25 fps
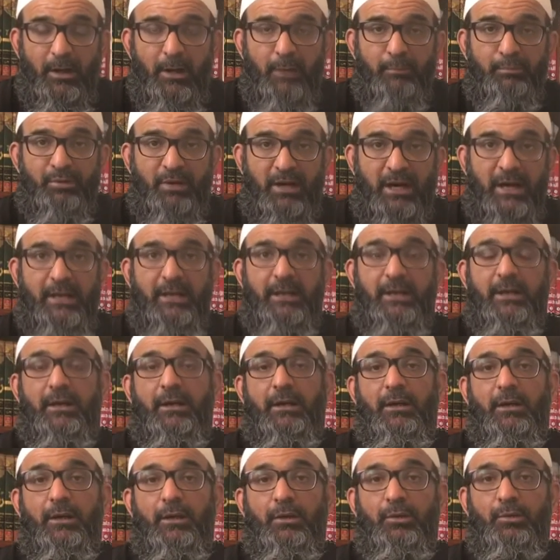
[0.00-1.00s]
prior
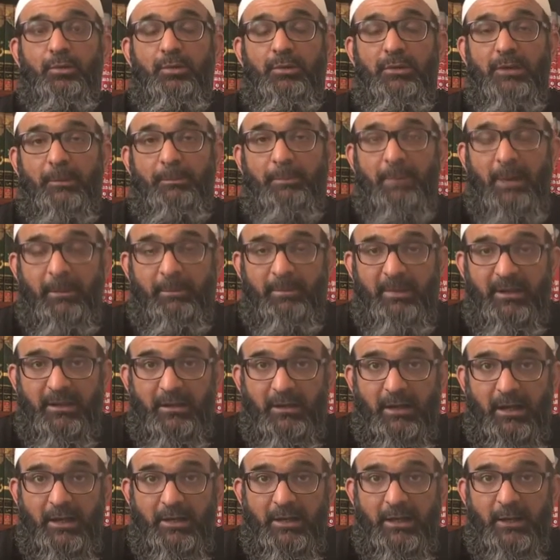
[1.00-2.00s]
to the public
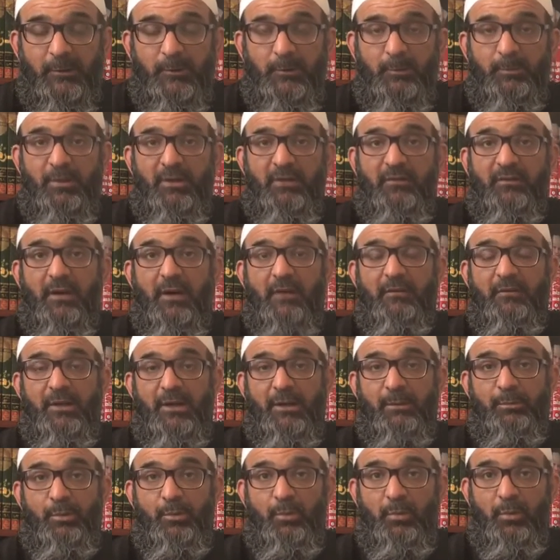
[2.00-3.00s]
announcement of
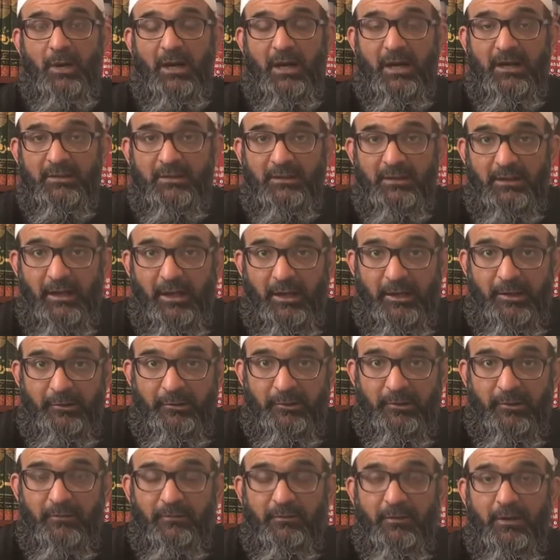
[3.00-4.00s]
Nabuwwah at the age
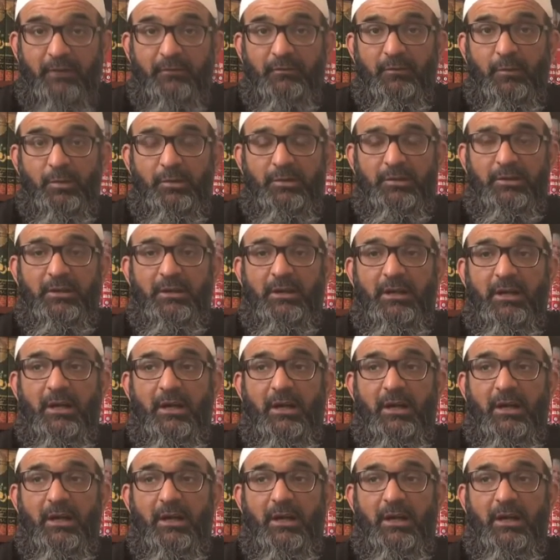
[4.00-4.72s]
of 40,